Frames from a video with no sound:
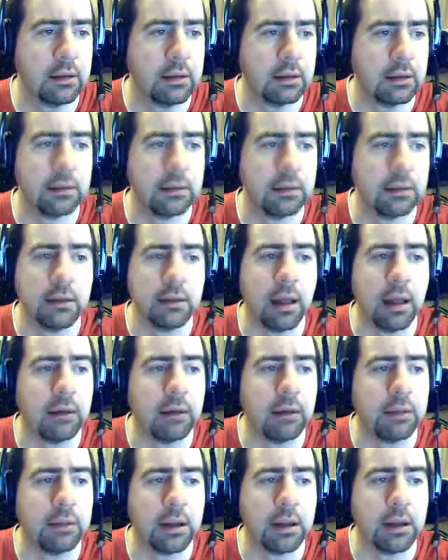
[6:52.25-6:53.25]
This
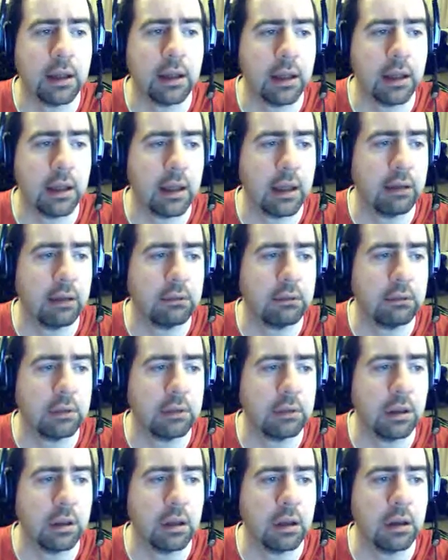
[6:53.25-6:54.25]
love that I have
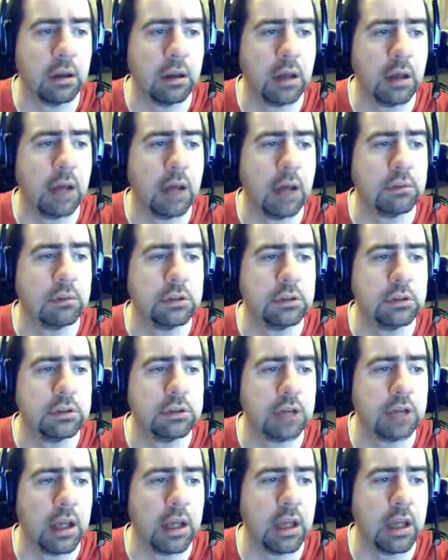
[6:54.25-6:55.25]
with her I would
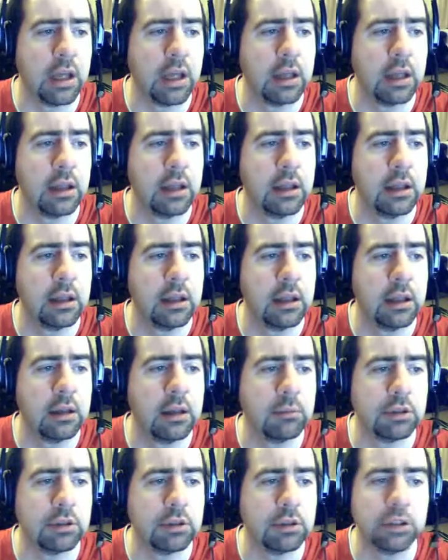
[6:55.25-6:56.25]
share,
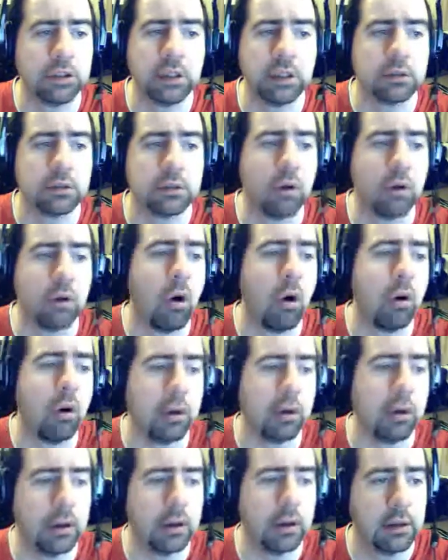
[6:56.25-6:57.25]
but she has
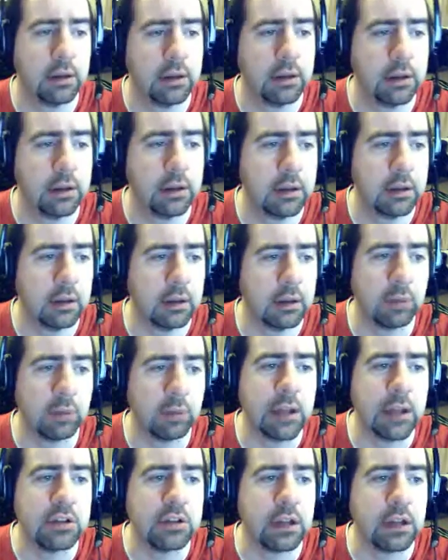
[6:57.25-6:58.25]
gone, and
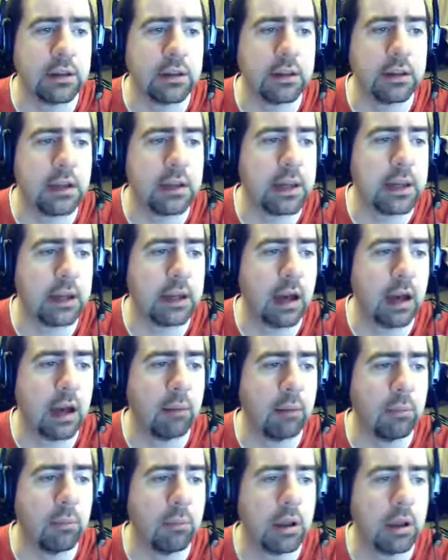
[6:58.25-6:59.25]
when shall the day
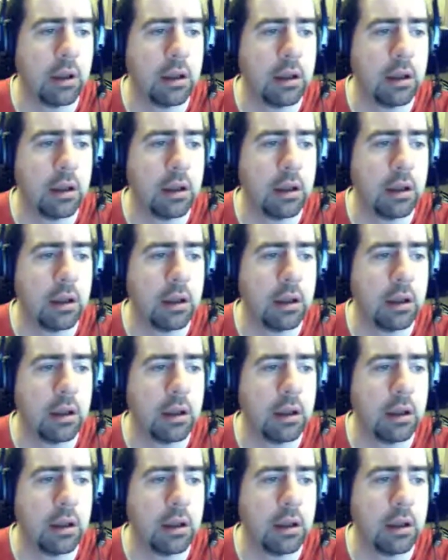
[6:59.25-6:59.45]
come?